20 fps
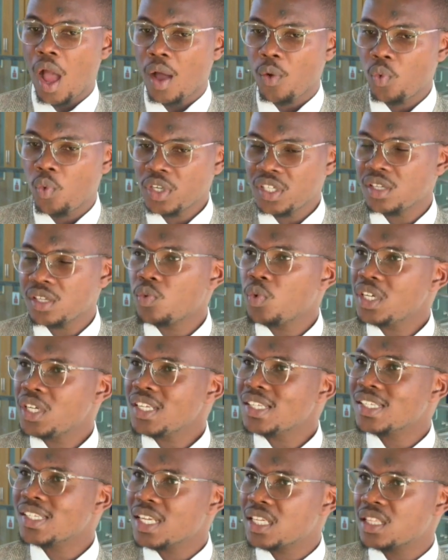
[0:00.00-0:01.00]
what
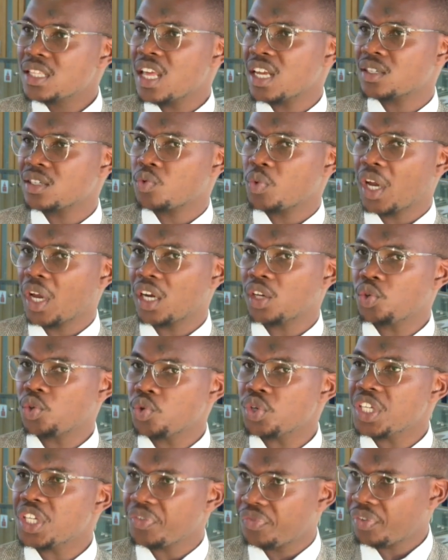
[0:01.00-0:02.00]
is it that we can
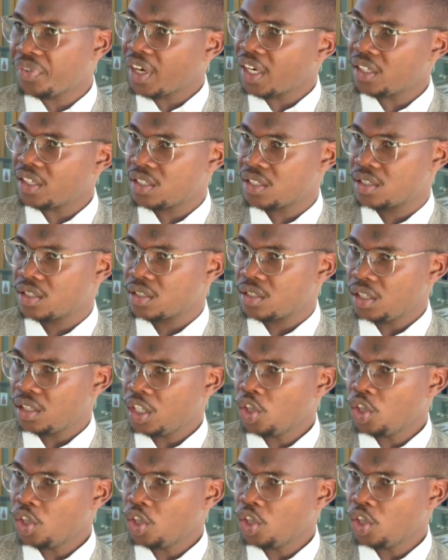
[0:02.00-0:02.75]
do different